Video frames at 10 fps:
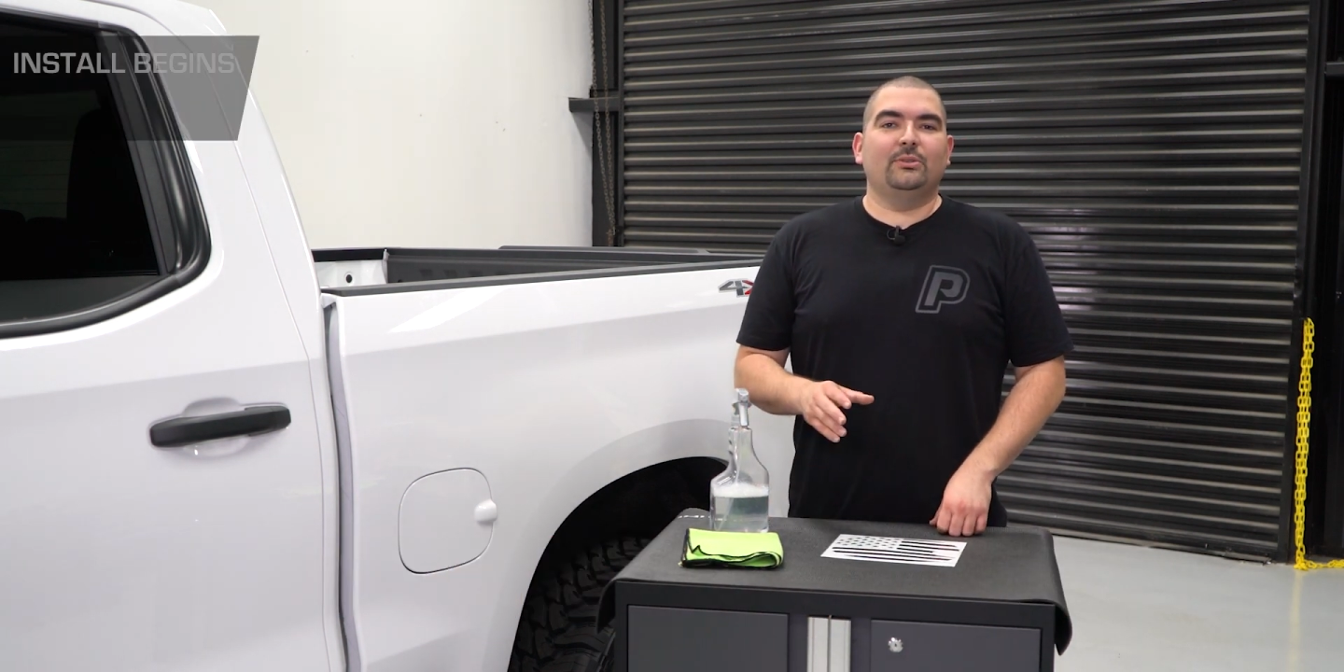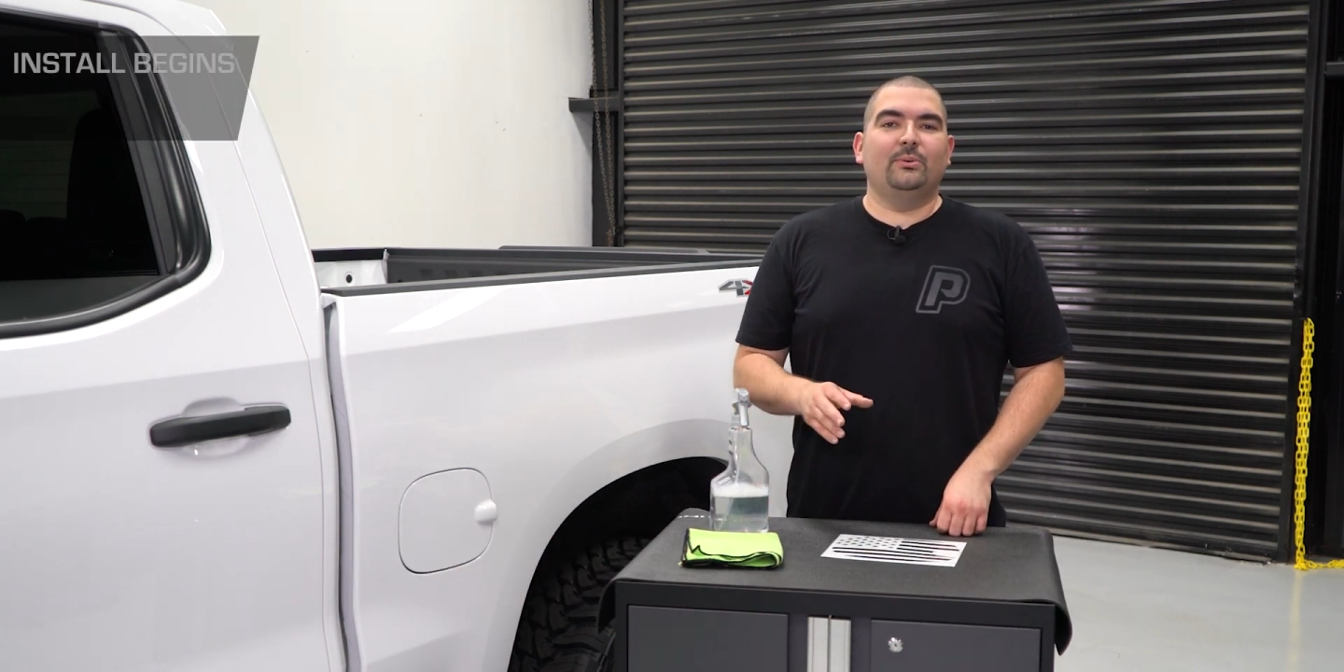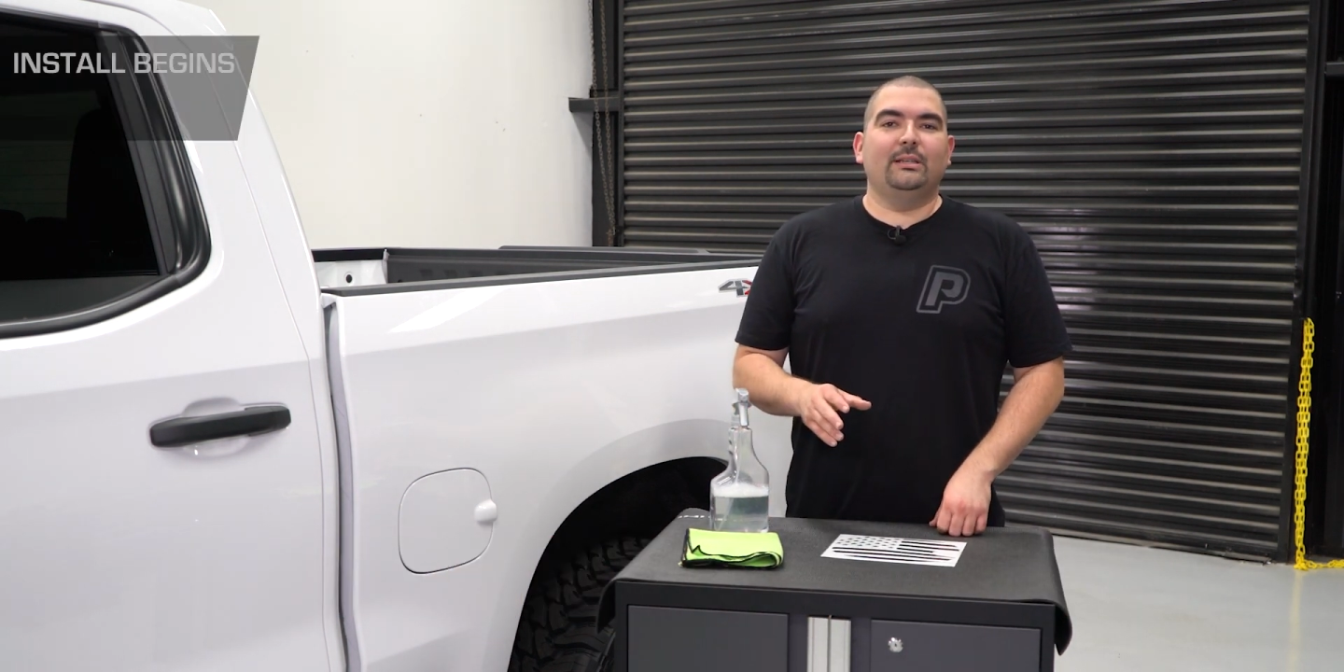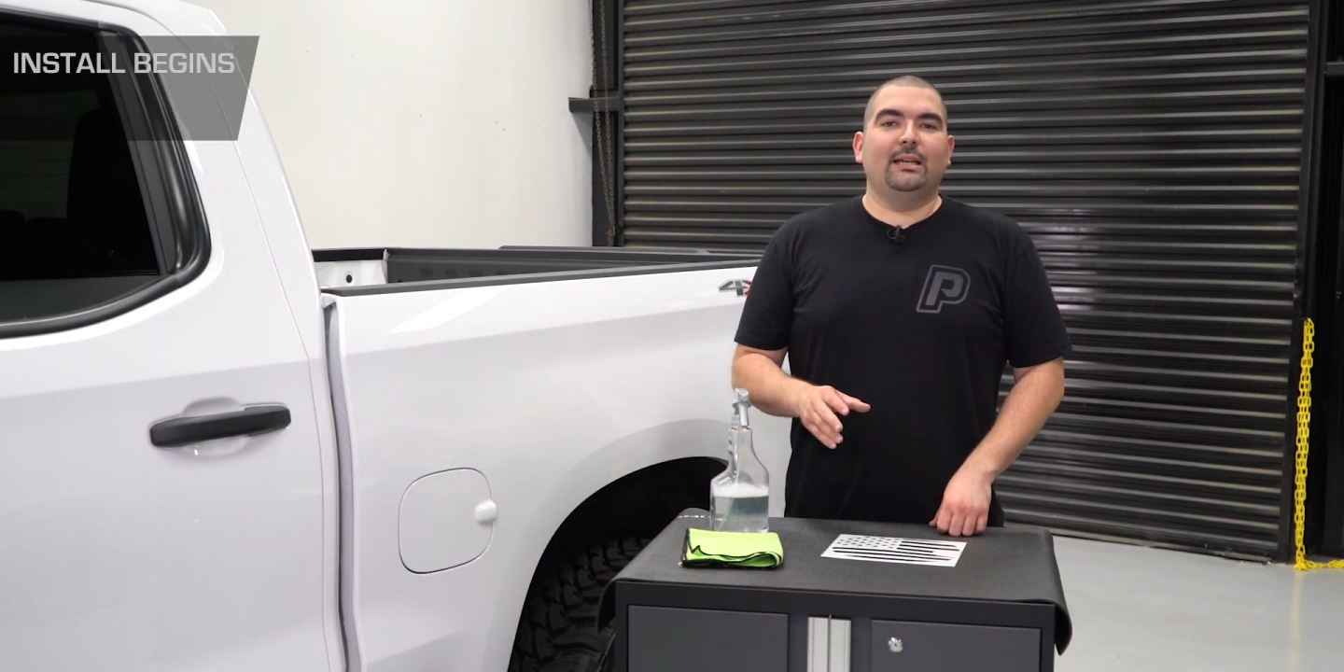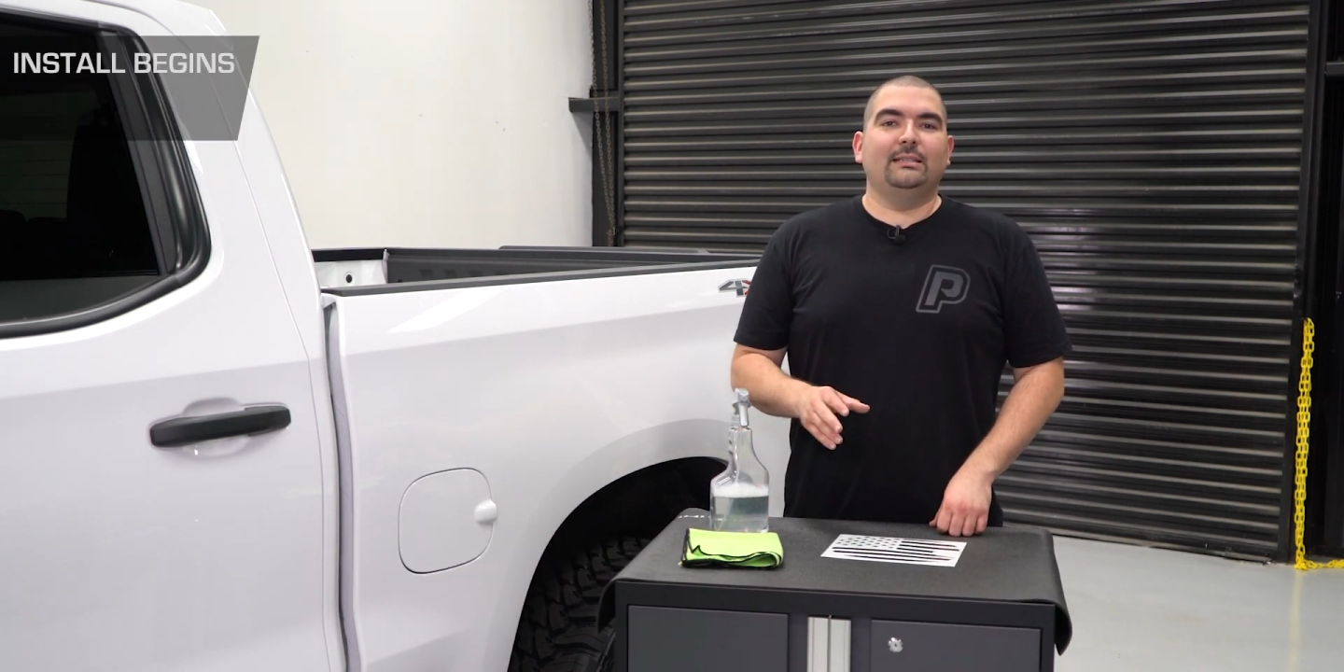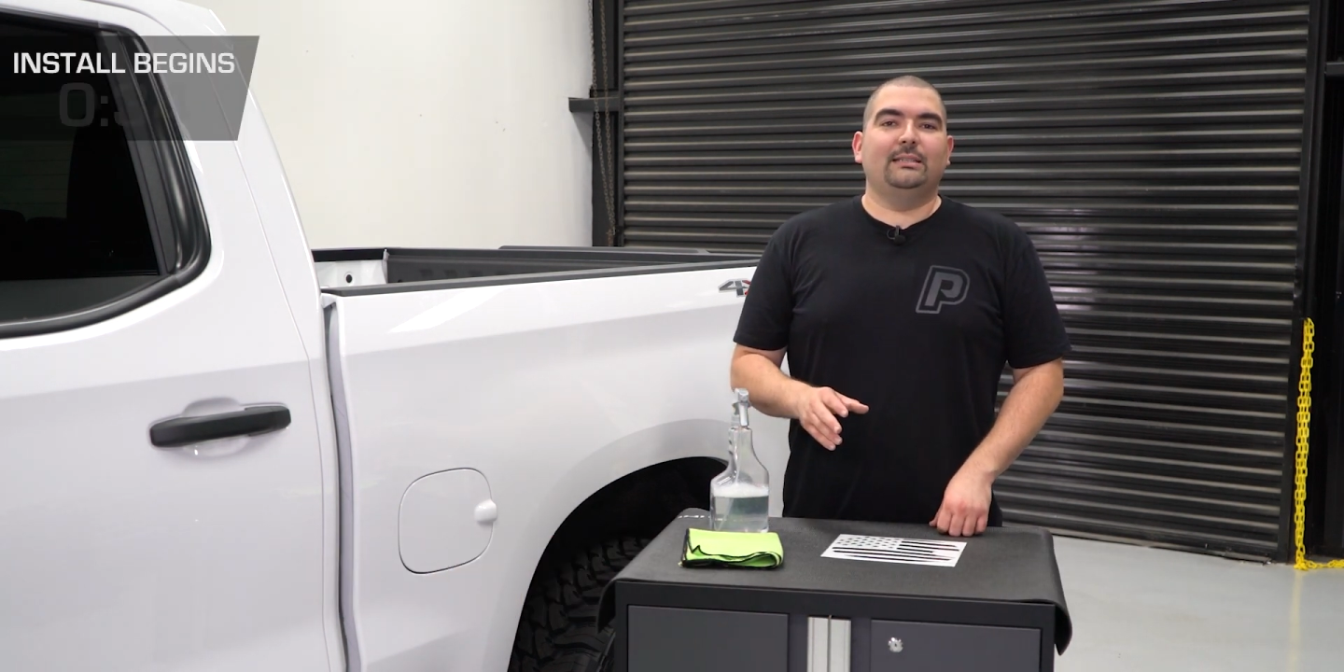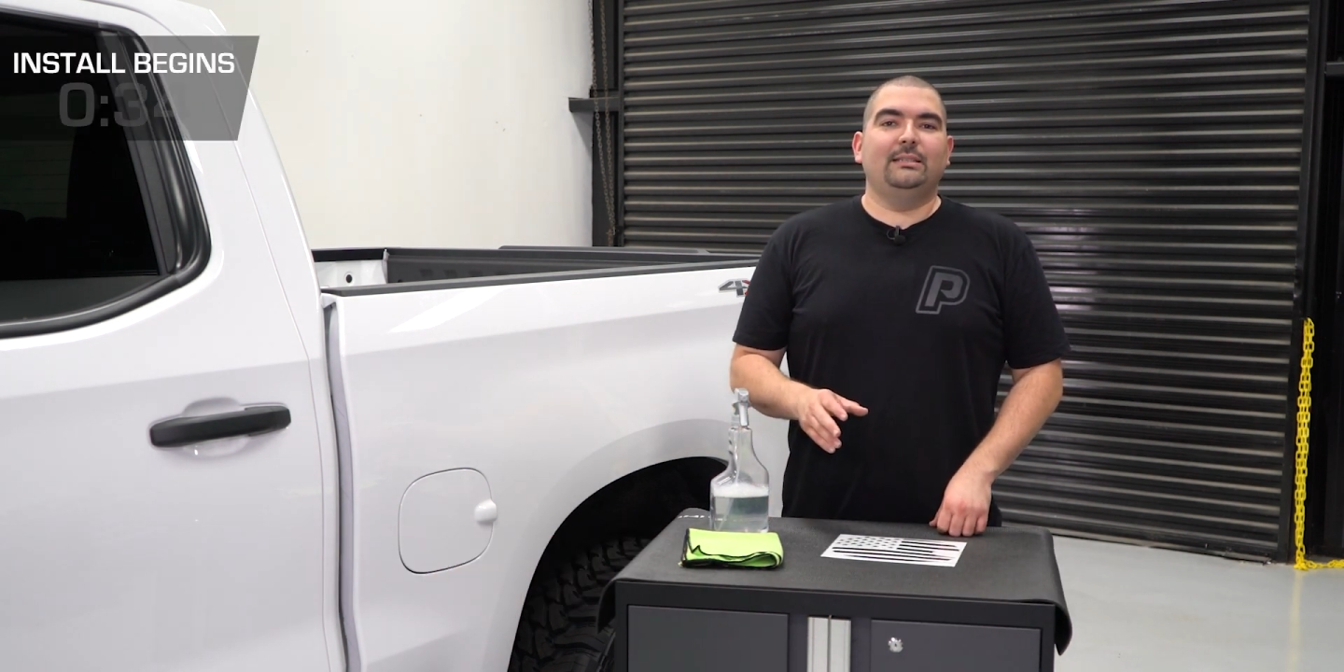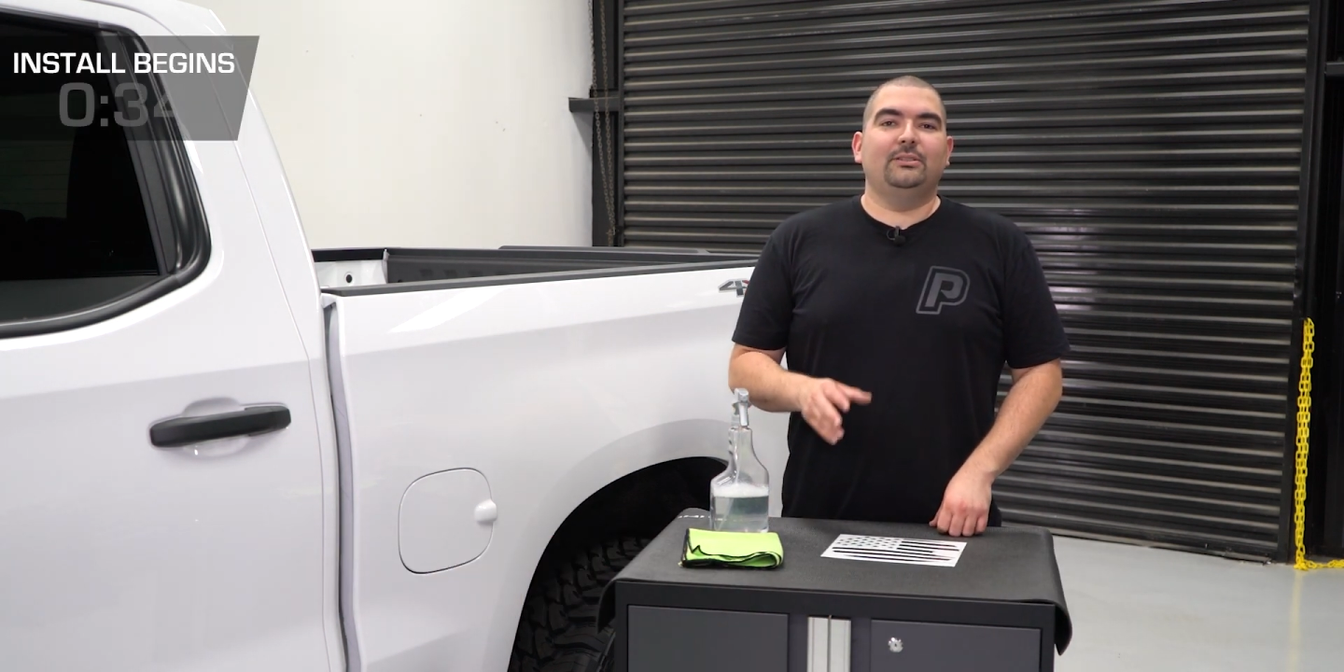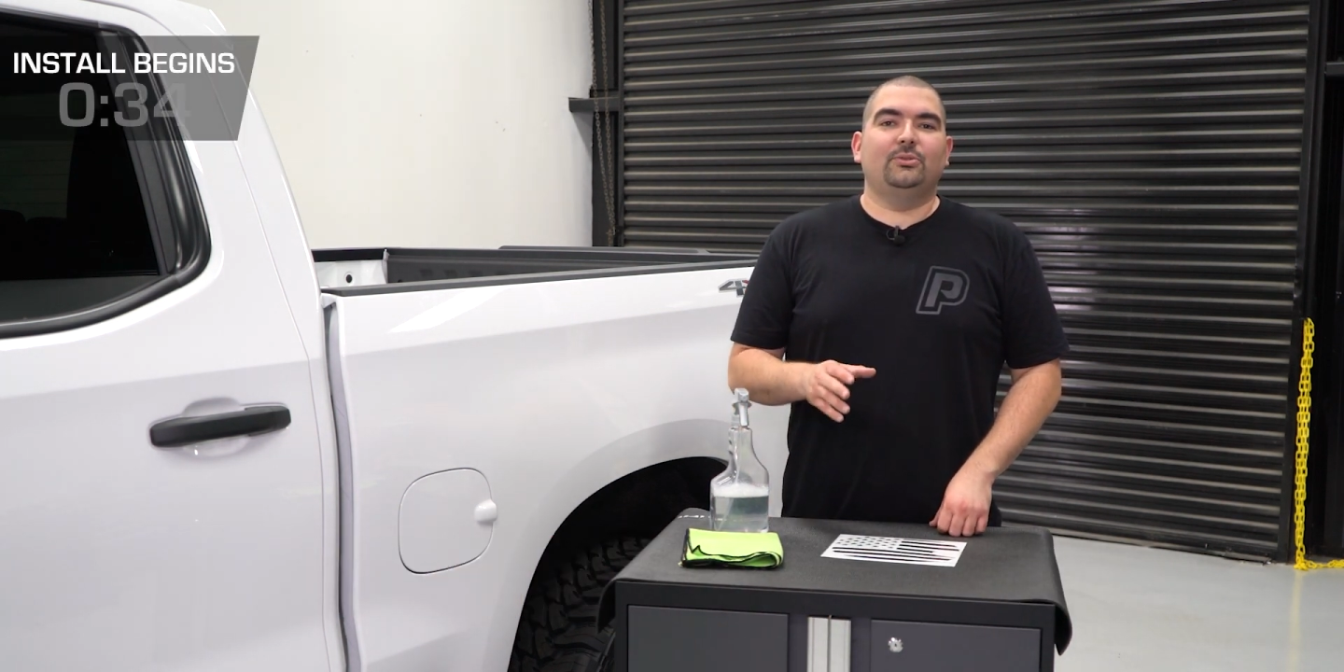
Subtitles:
2019